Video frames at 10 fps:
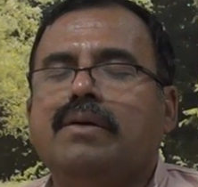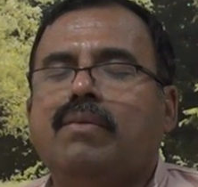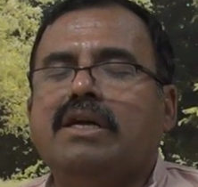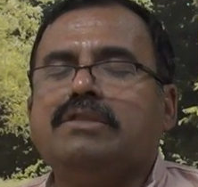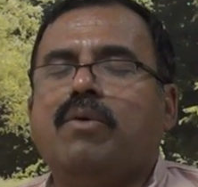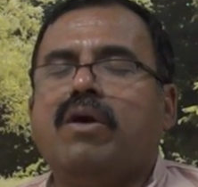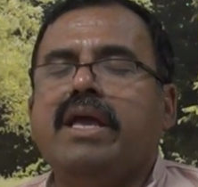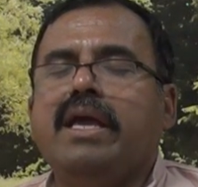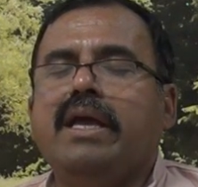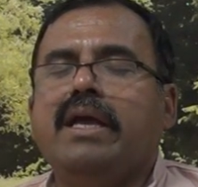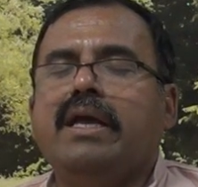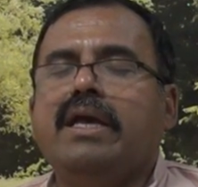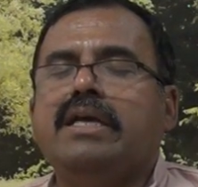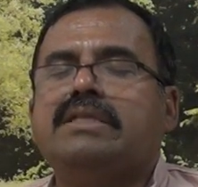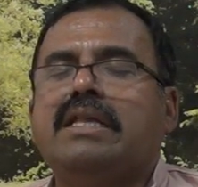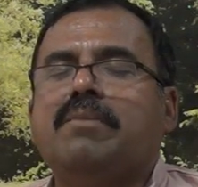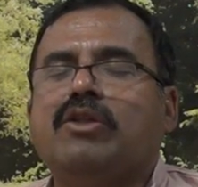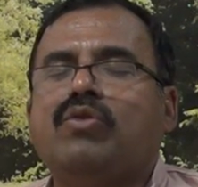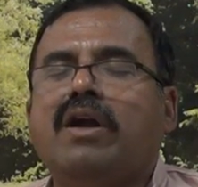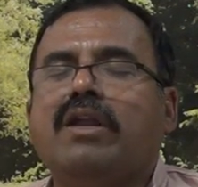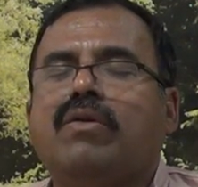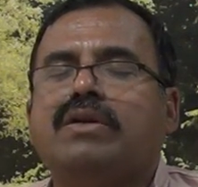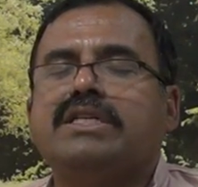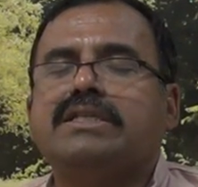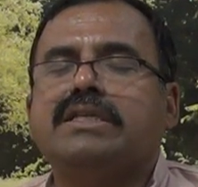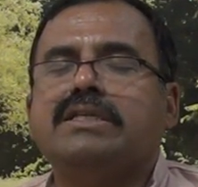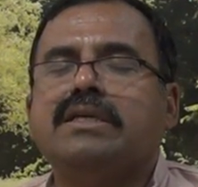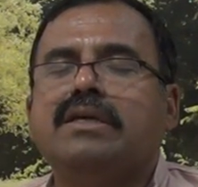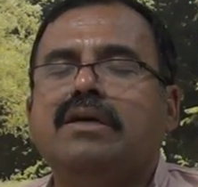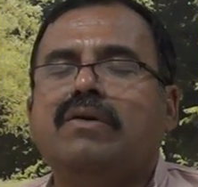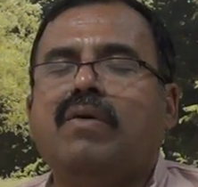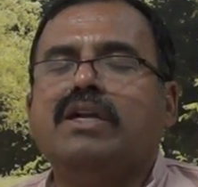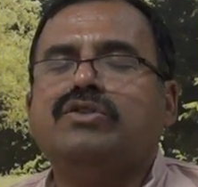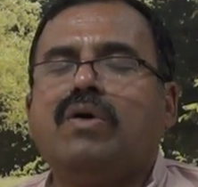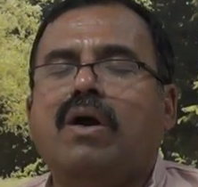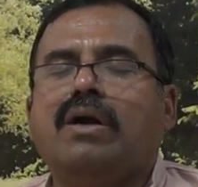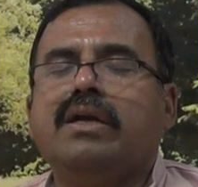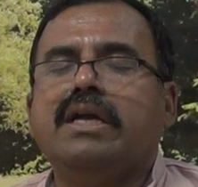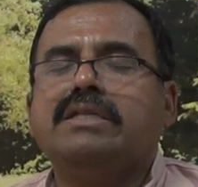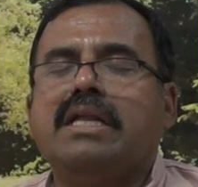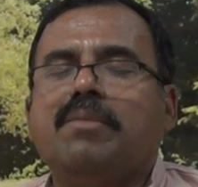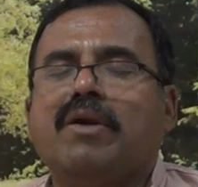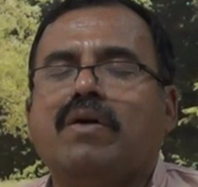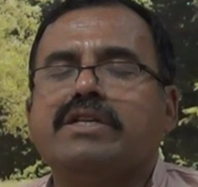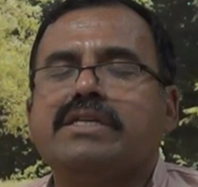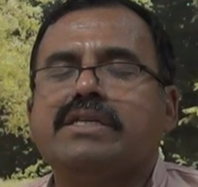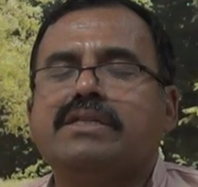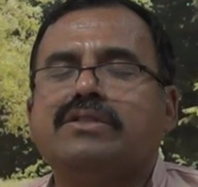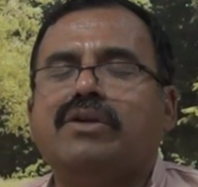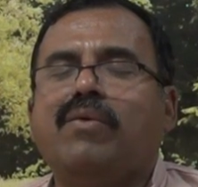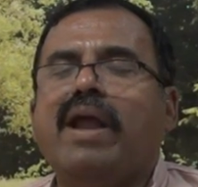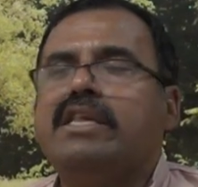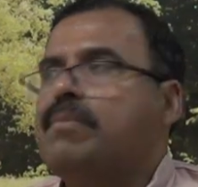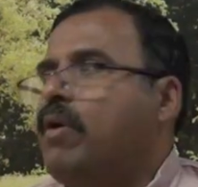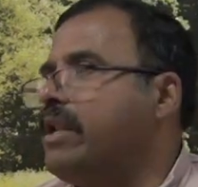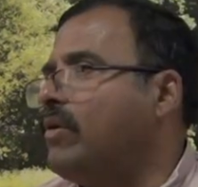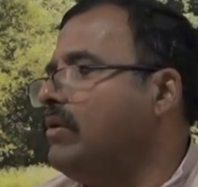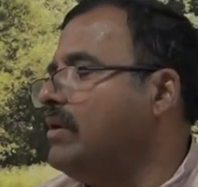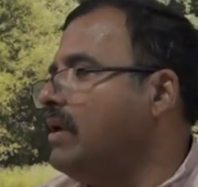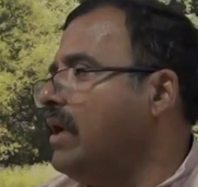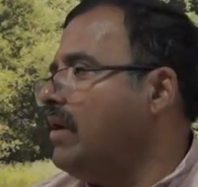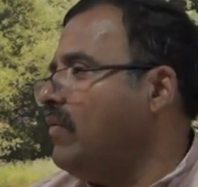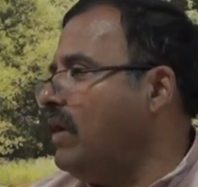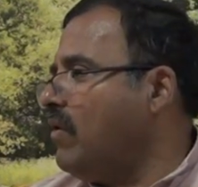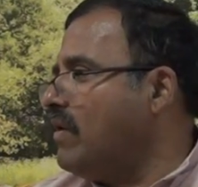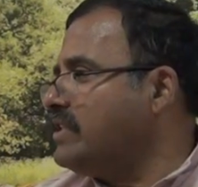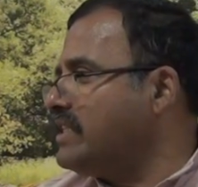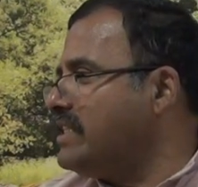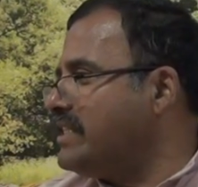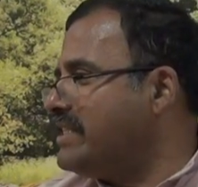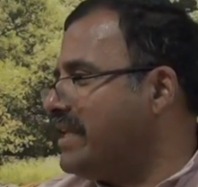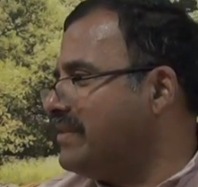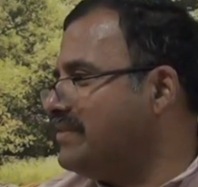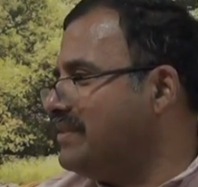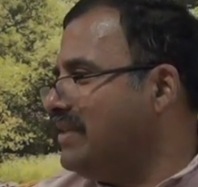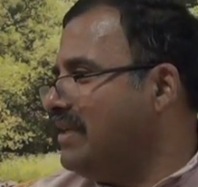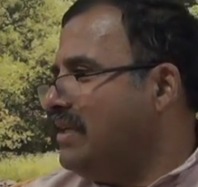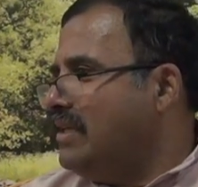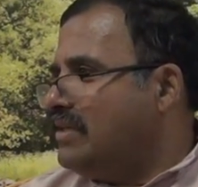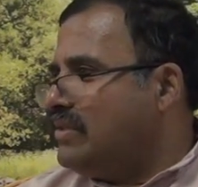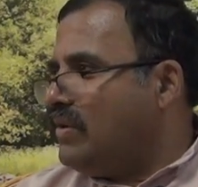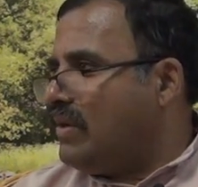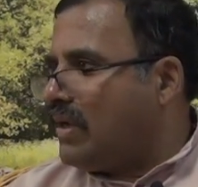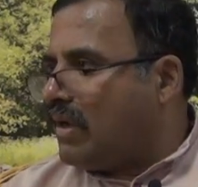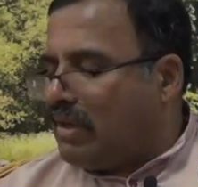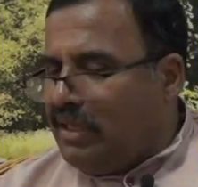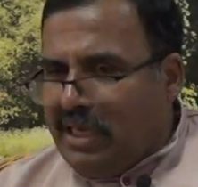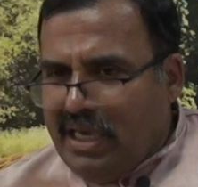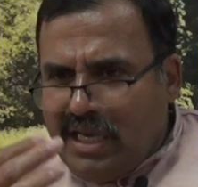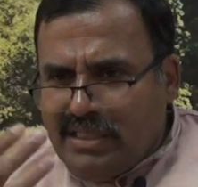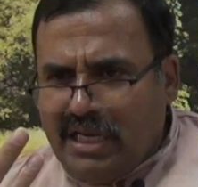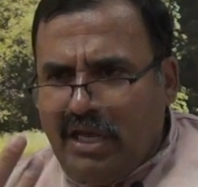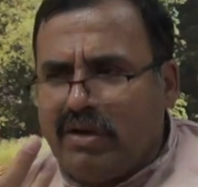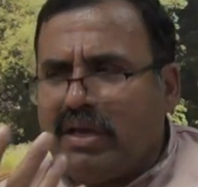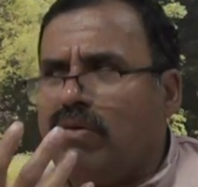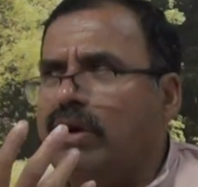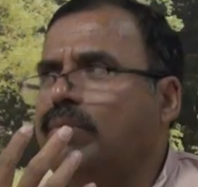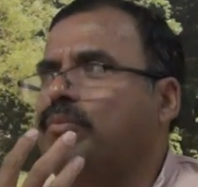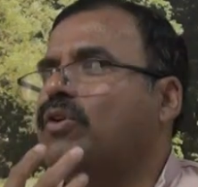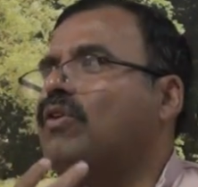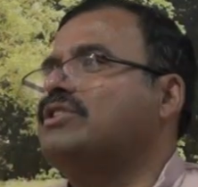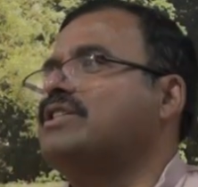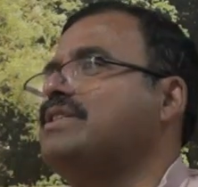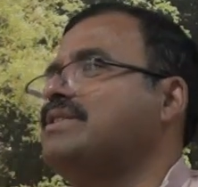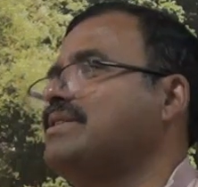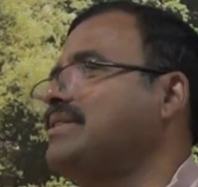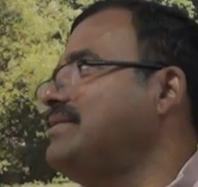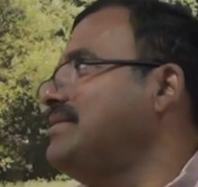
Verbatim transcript: What is body? Is nothing but a thought in consciousness. What is thought? Is nothing but consciousness. So nowhere what is the body now? Only consciousness is there. So easily you can go into pure consciousness.